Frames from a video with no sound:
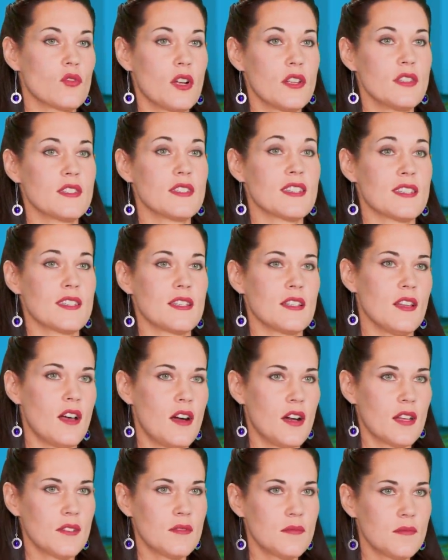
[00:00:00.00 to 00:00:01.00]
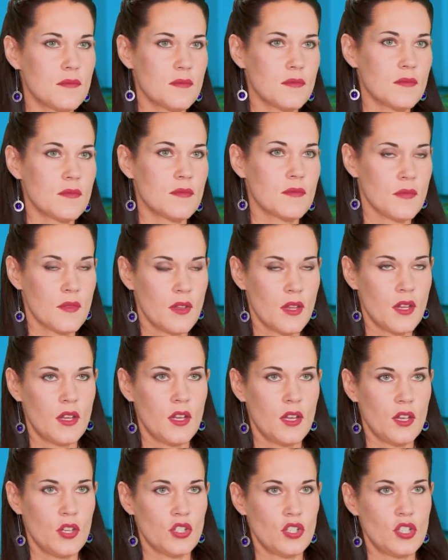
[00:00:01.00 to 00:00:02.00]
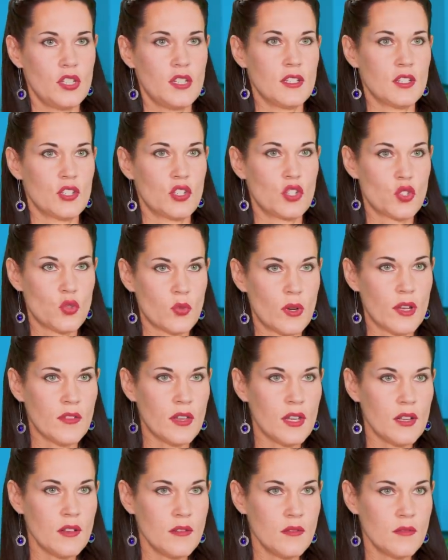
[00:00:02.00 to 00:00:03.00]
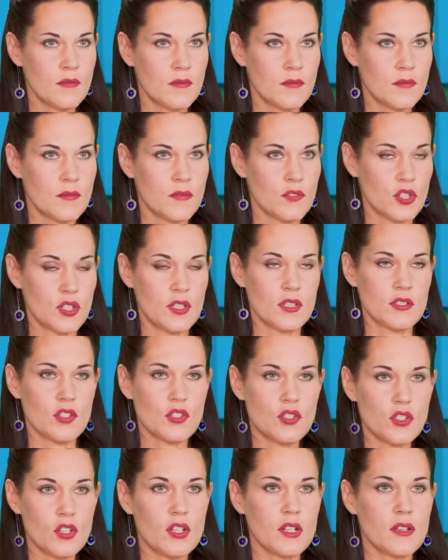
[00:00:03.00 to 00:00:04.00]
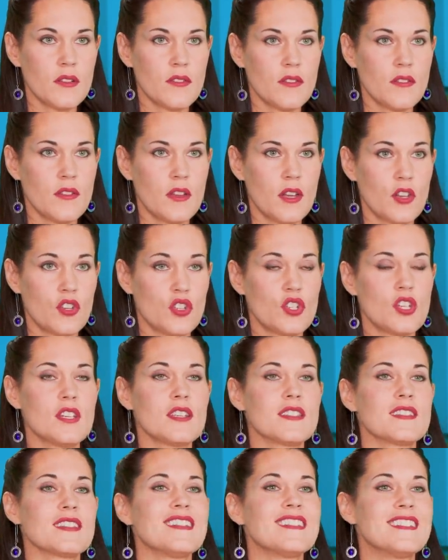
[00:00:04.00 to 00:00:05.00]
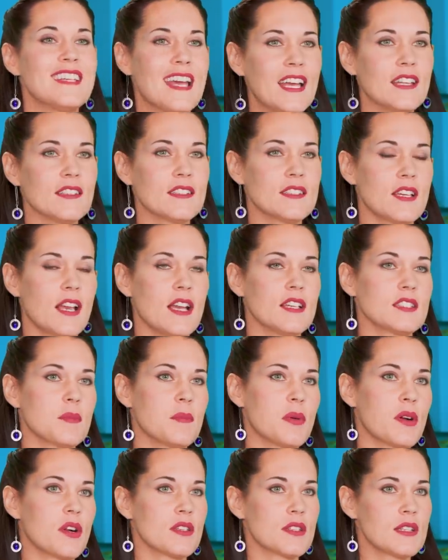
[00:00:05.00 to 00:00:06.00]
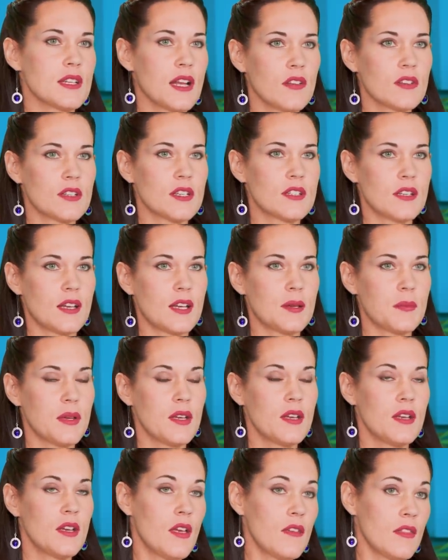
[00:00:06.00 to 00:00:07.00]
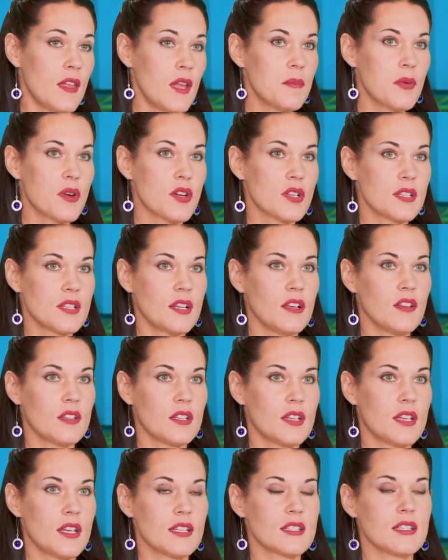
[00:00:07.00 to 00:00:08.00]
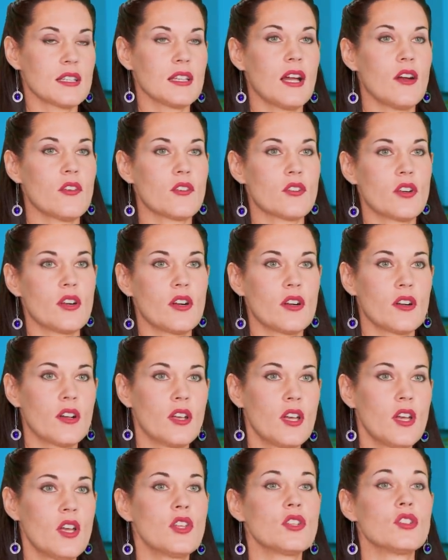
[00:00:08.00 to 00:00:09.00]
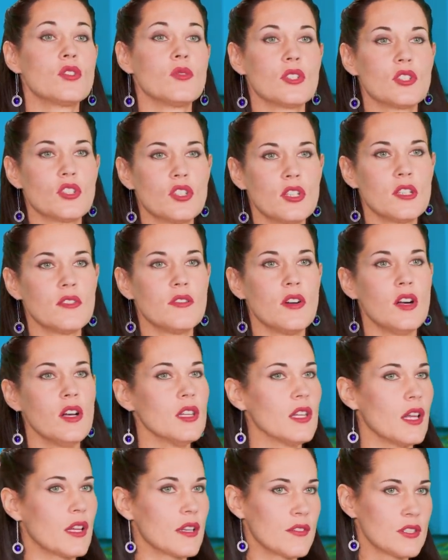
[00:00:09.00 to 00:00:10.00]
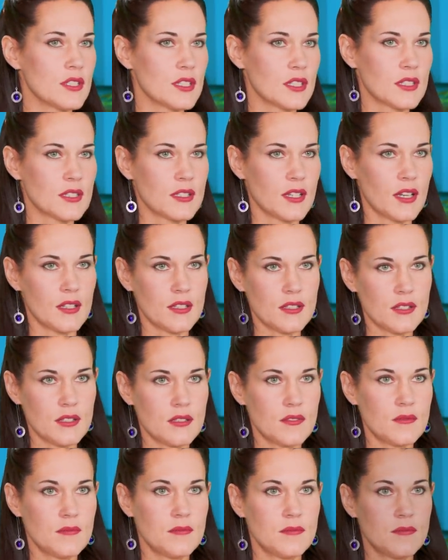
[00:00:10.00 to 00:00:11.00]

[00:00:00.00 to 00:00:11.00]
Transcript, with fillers: runs a salon. She is driven, she is assertive, and she is intense as a personality type. That personality has allowed her to achieve a lot of success.